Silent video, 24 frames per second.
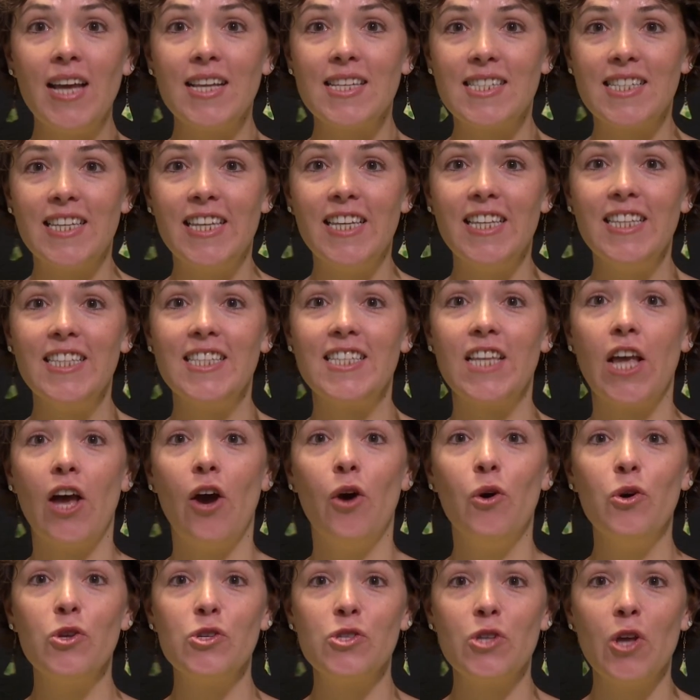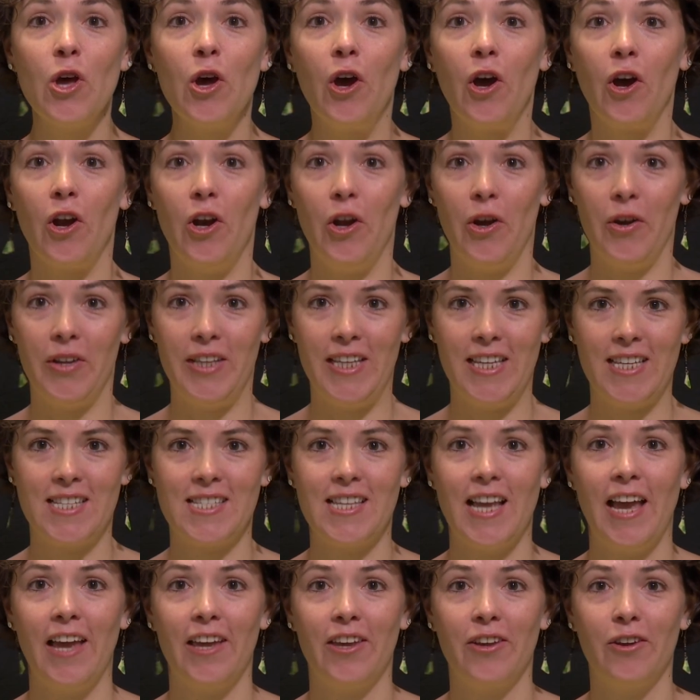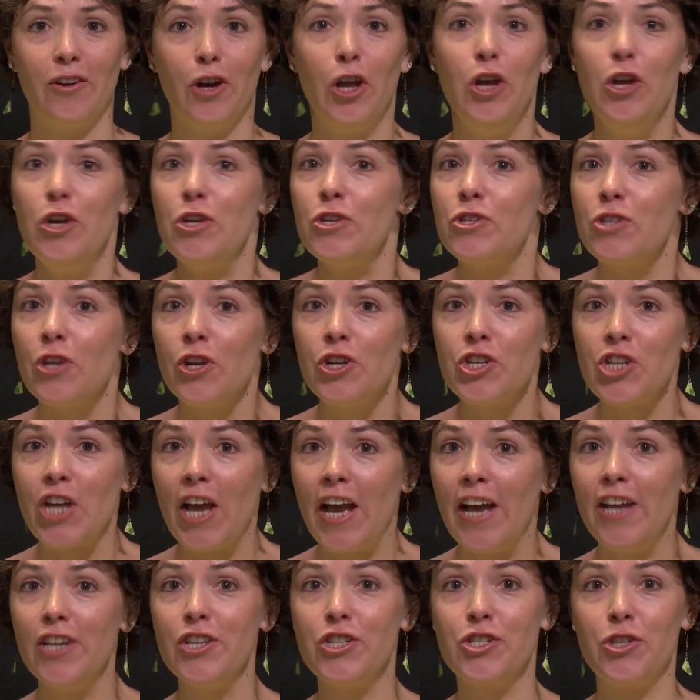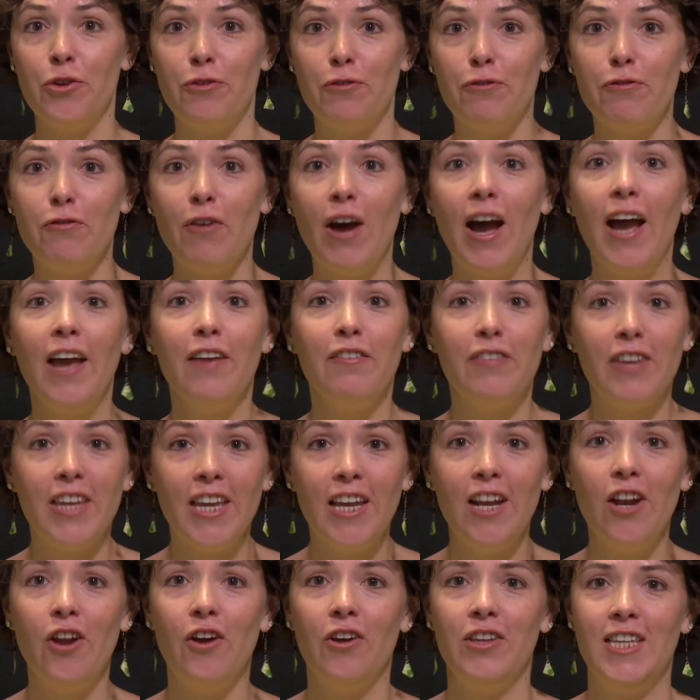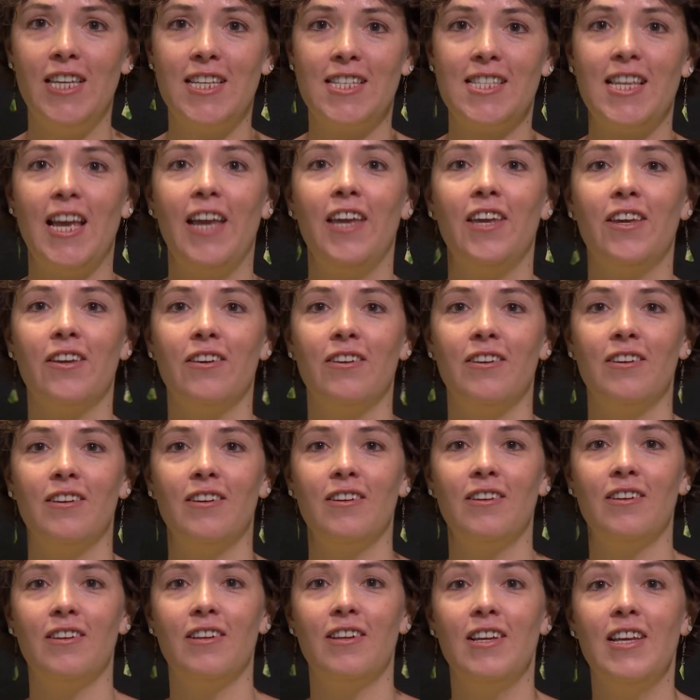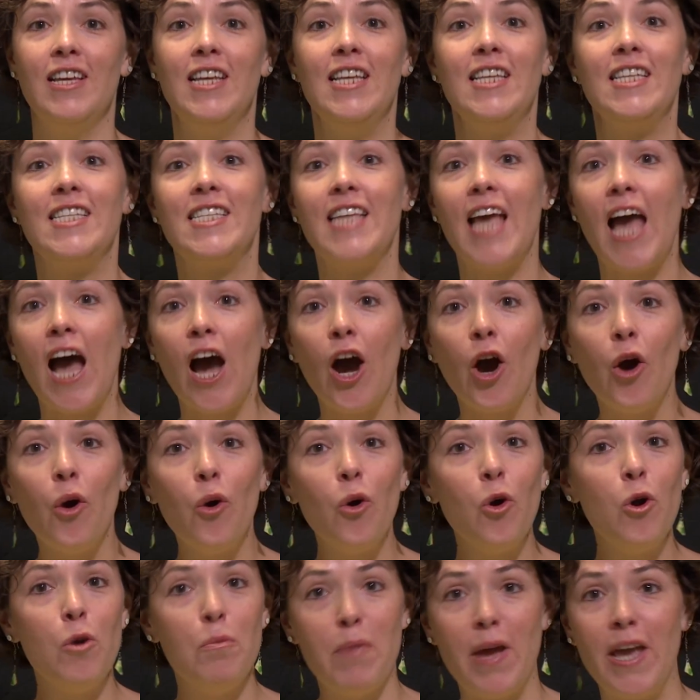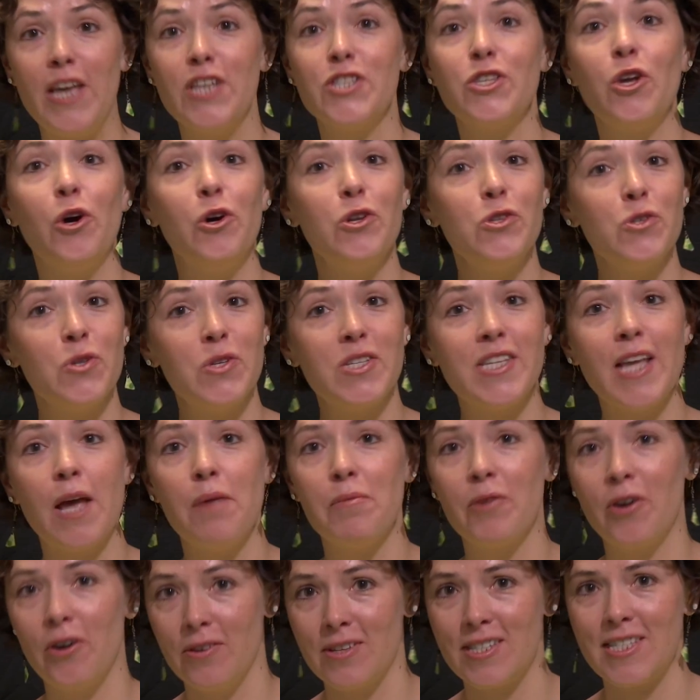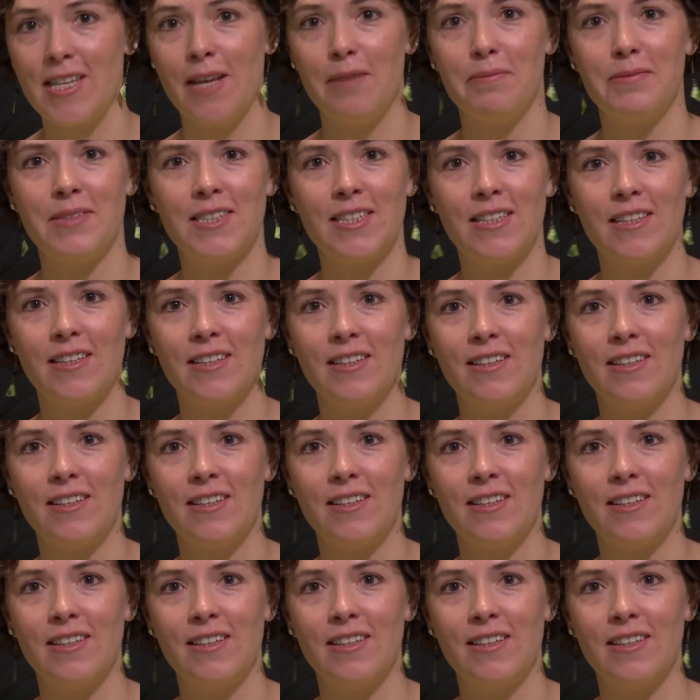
since other learning cycles, such as the 5 e-learning cycle. They are all based on the same concept.